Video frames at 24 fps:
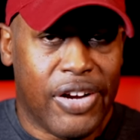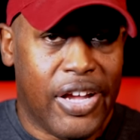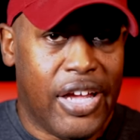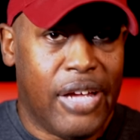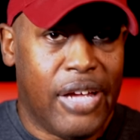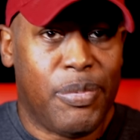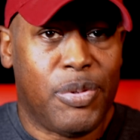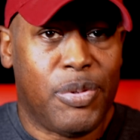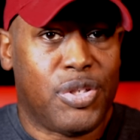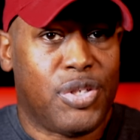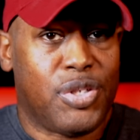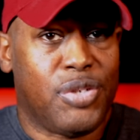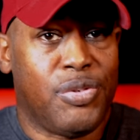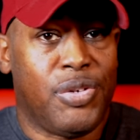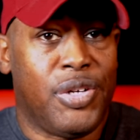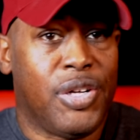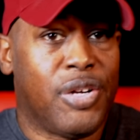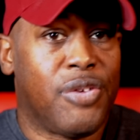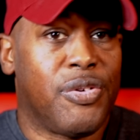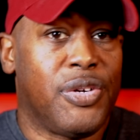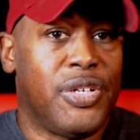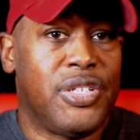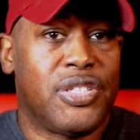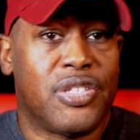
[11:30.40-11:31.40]
able to
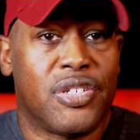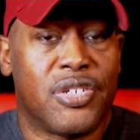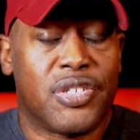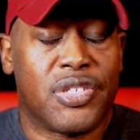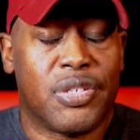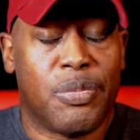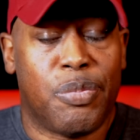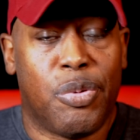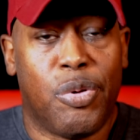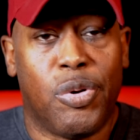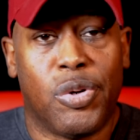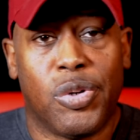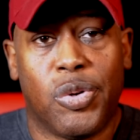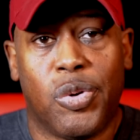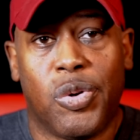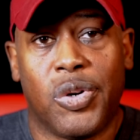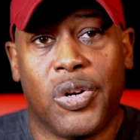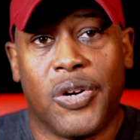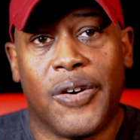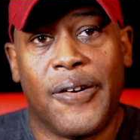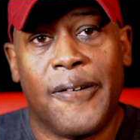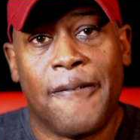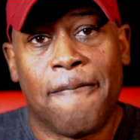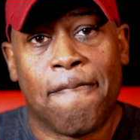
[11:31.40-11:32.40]
increase her support
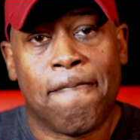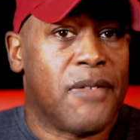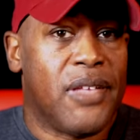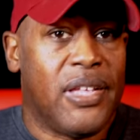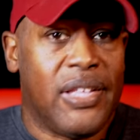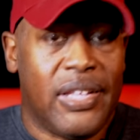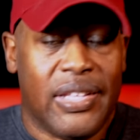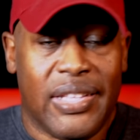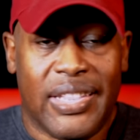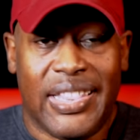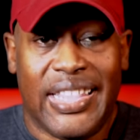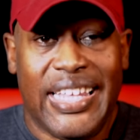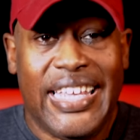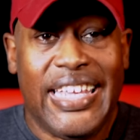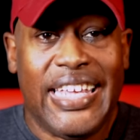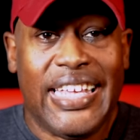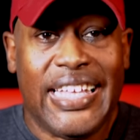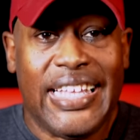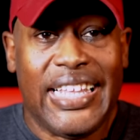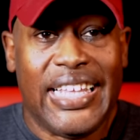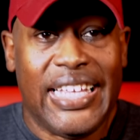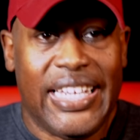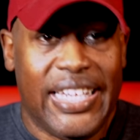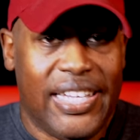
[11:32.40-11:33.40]
order.
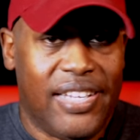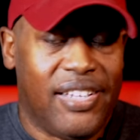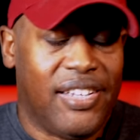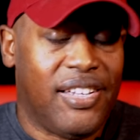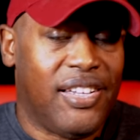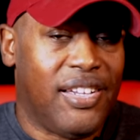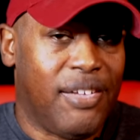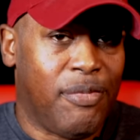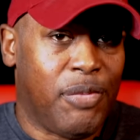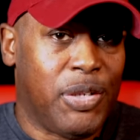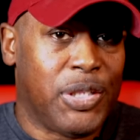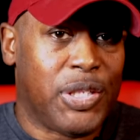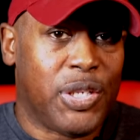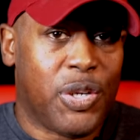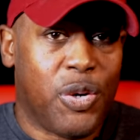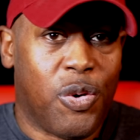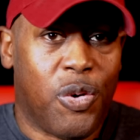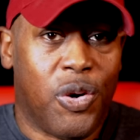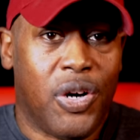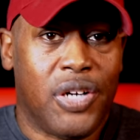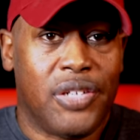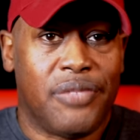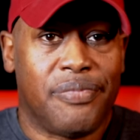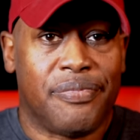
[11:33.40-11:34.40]
Legally, went to
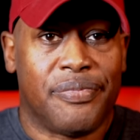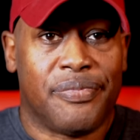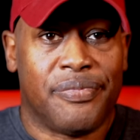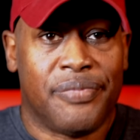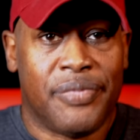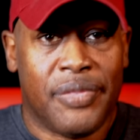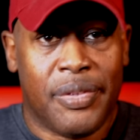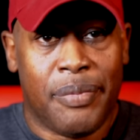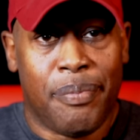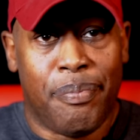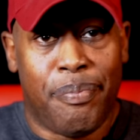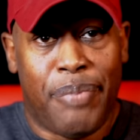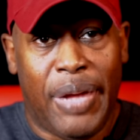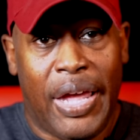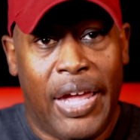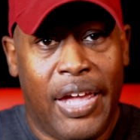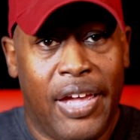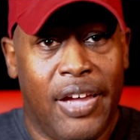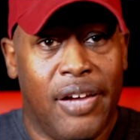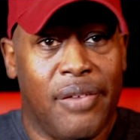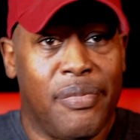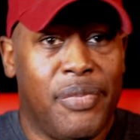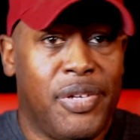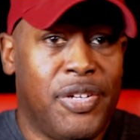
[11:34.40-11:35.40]
court.
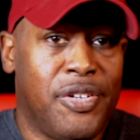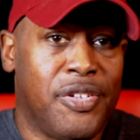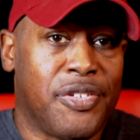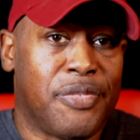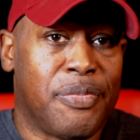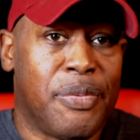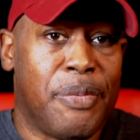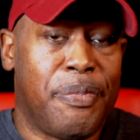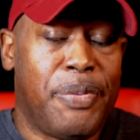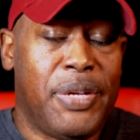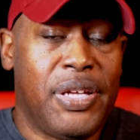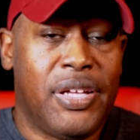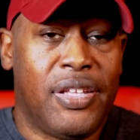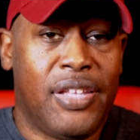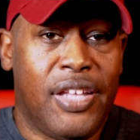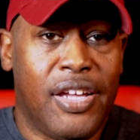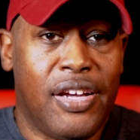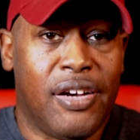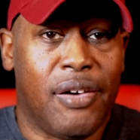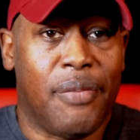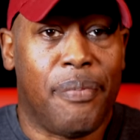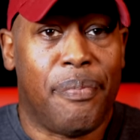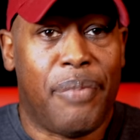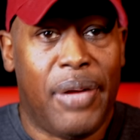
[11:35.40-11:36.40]
Bam, here's my
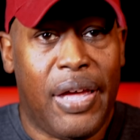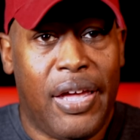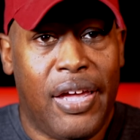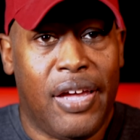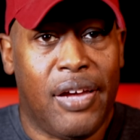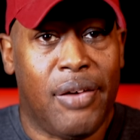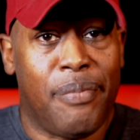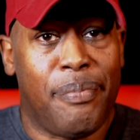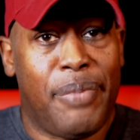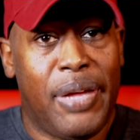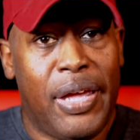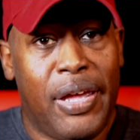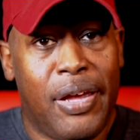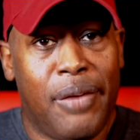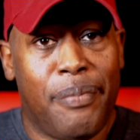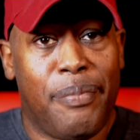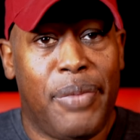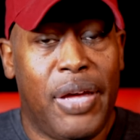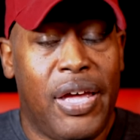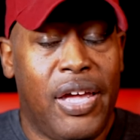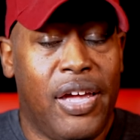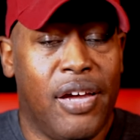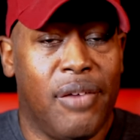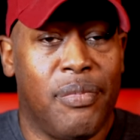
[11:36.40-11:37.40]
P&L. Bam, bam,
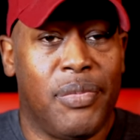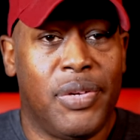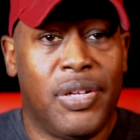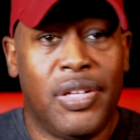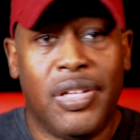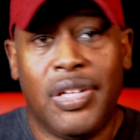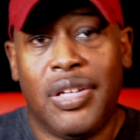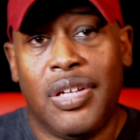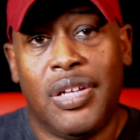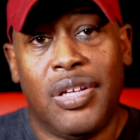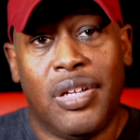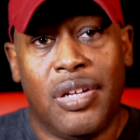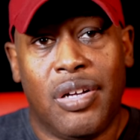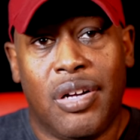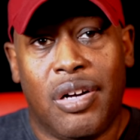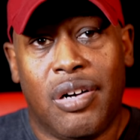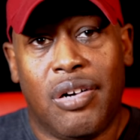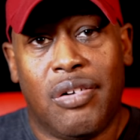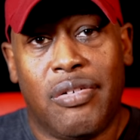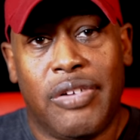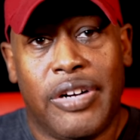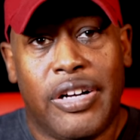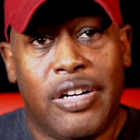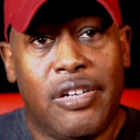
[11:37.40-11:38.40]
bam.
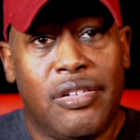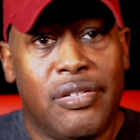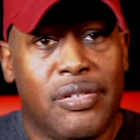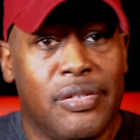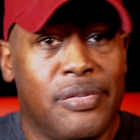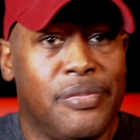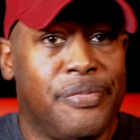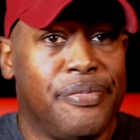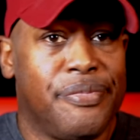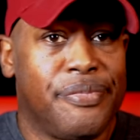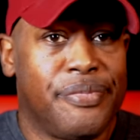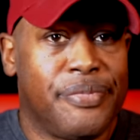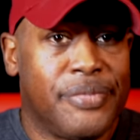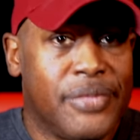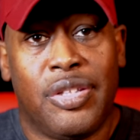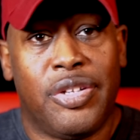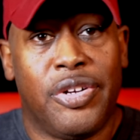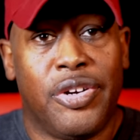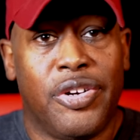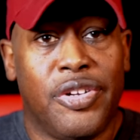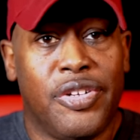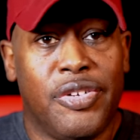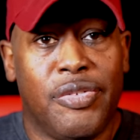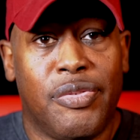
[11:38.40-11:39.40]
Oh, well,
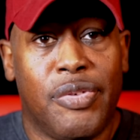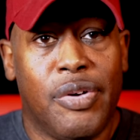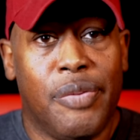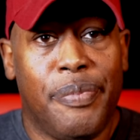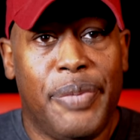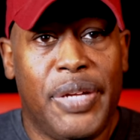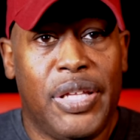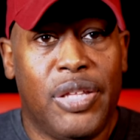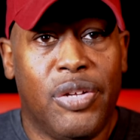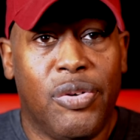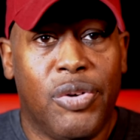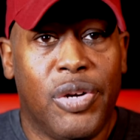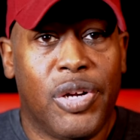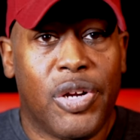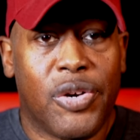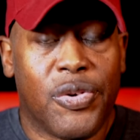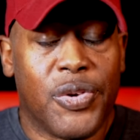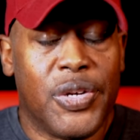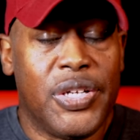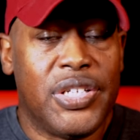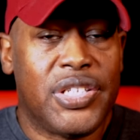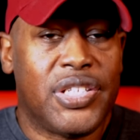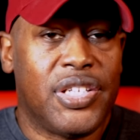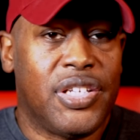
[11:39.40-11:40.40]
there will be no
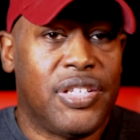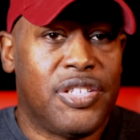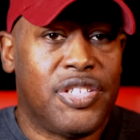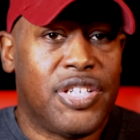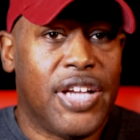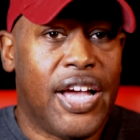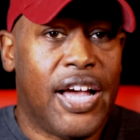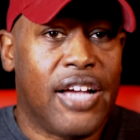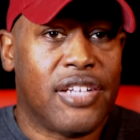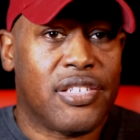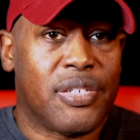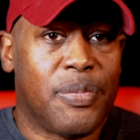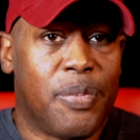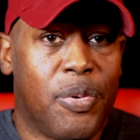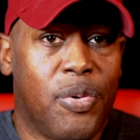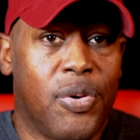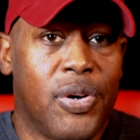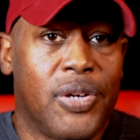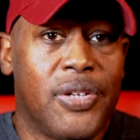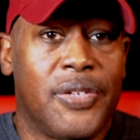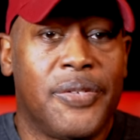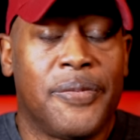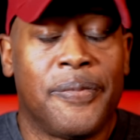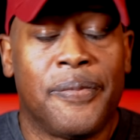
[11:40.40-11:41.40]
increase in child
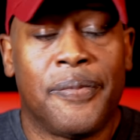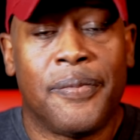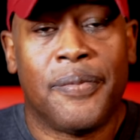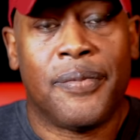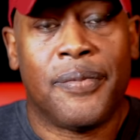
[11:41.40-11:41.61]
support,